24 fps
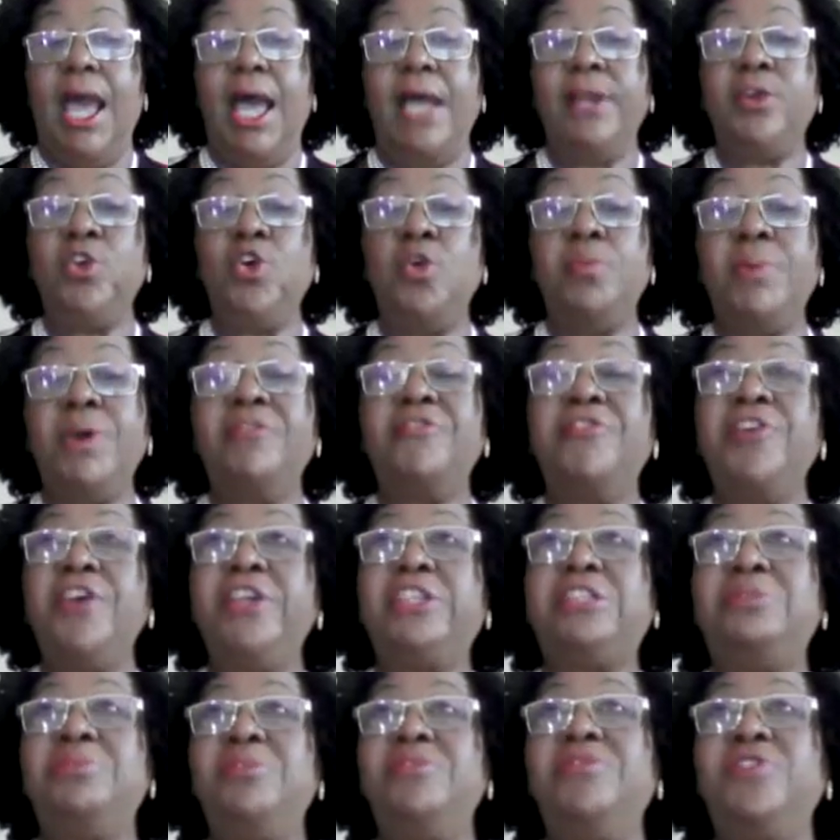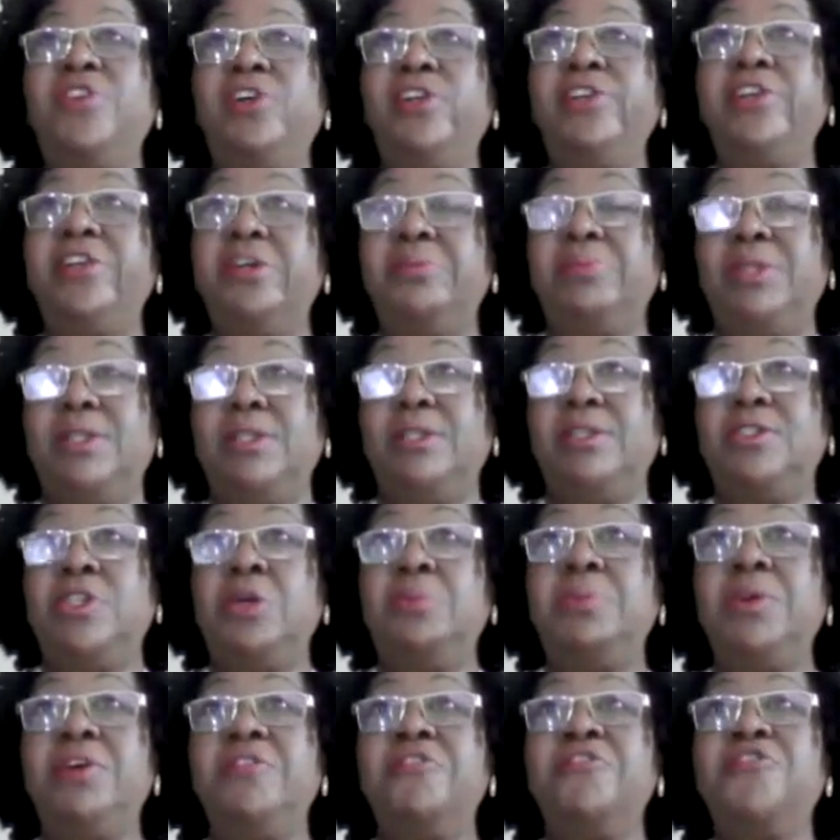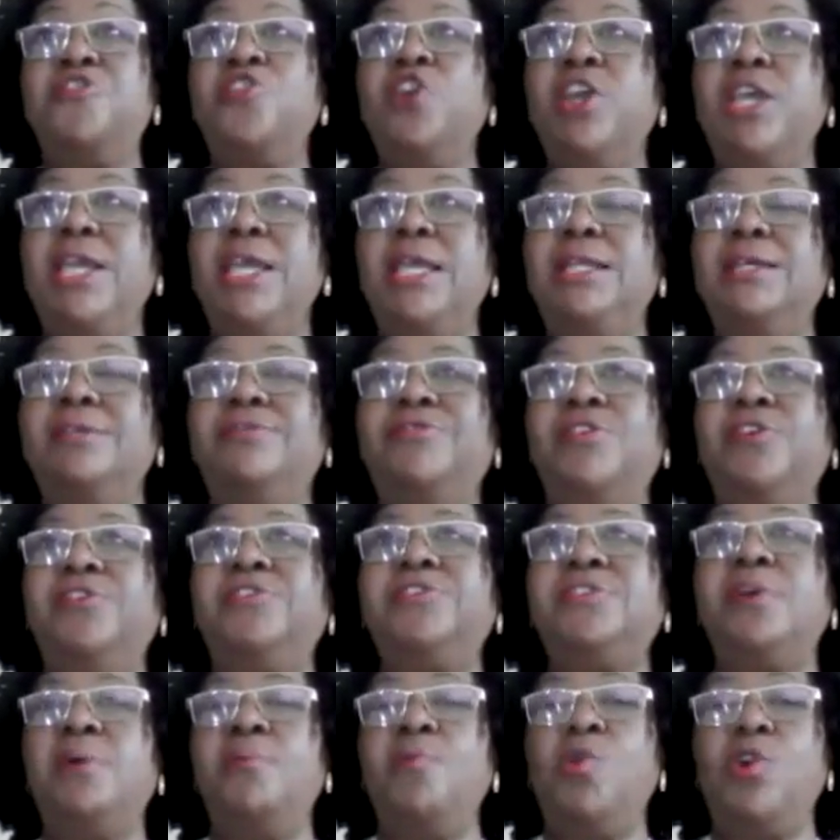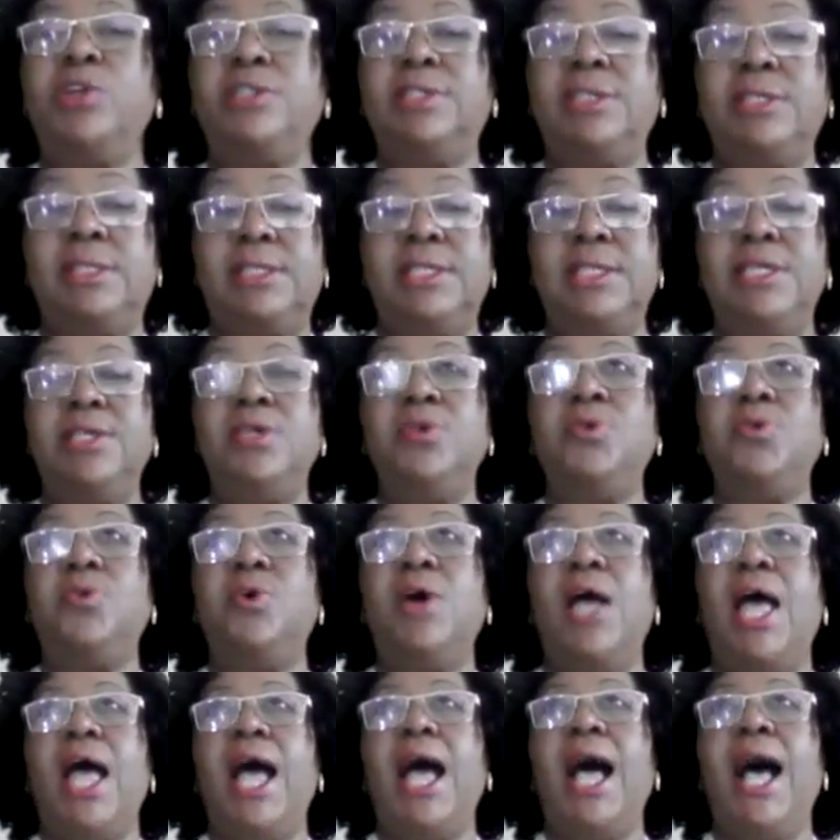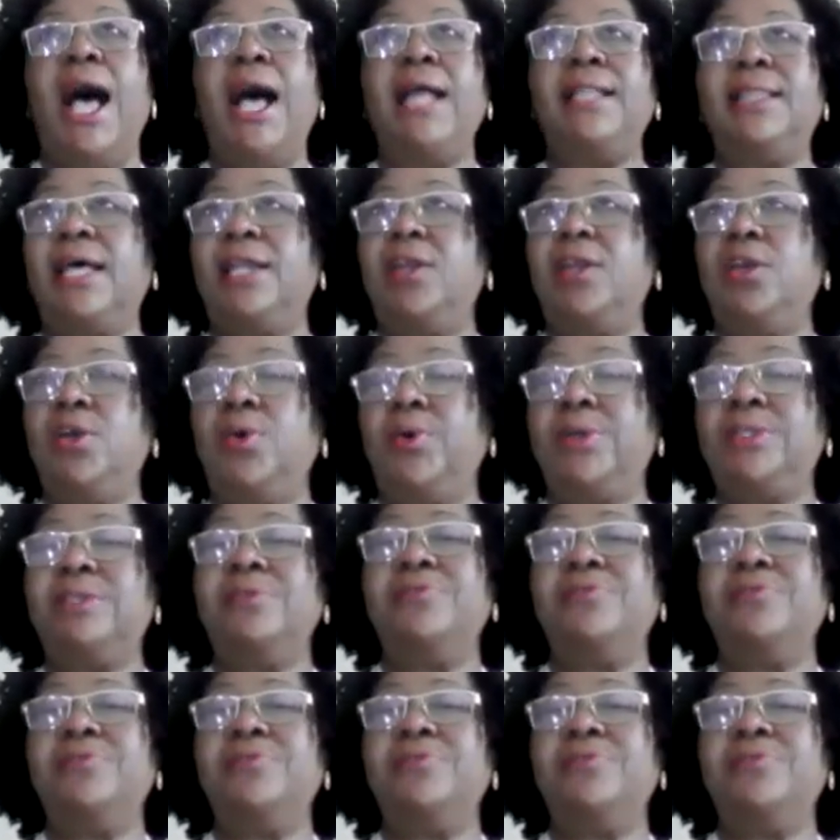Don't be afraid to be vulnerable. Don't be afraid for someone to see you at that lowest.